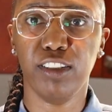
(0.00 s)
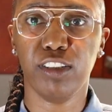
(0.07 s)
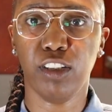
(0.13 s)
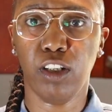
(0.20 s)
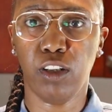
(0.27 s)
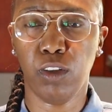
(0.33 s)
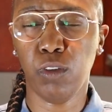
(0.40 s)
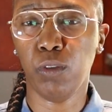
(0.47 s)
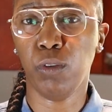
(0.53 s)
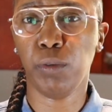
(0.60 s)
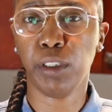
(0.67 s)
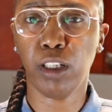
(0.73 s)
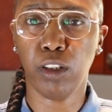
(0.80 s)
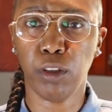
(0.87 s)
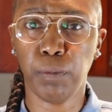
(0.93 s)
So when
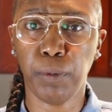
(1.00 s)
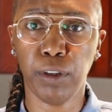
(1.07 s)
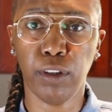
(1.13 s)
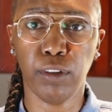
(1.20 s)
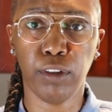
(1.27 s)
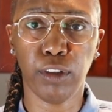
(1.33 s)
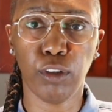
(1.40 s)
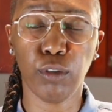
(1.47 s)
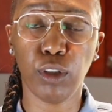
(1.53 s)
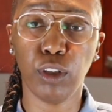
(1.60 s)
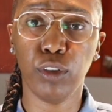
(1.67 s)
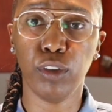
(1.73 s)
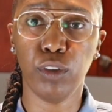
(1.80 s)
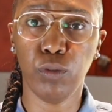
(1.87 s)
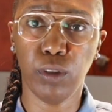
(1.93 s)
we go to put it on the
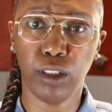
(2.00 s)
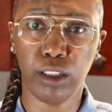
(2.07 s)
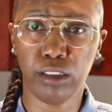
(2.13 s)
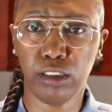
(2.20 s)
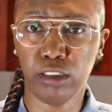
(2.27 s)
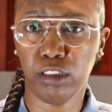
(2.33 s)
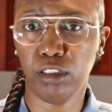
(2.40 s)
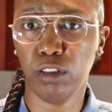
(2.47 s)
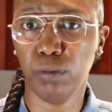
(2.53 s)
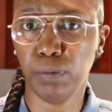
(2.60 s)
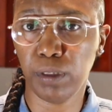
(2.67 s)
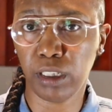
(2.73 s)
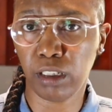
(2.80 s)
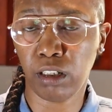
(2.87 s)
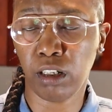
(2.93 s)
grill, you want it to still
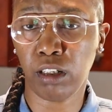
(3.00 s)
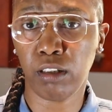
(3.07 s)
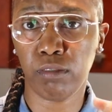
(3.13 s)
be,